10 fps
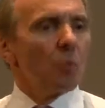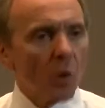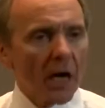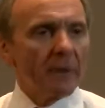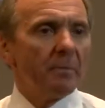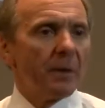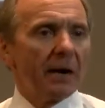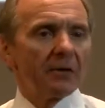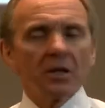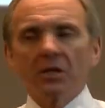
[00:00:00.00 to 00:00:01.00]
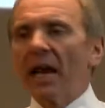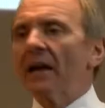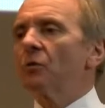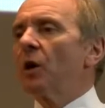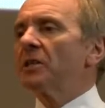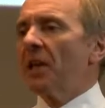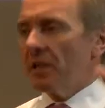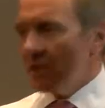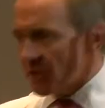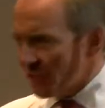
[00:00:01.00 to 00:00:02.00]
What I'm about is how do I
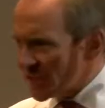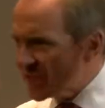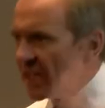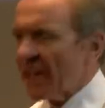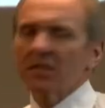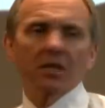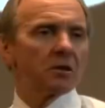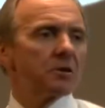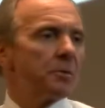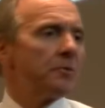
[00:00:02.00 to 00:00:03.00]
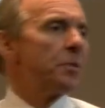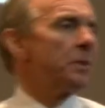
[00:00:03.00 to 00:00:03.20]
take this fantastic group of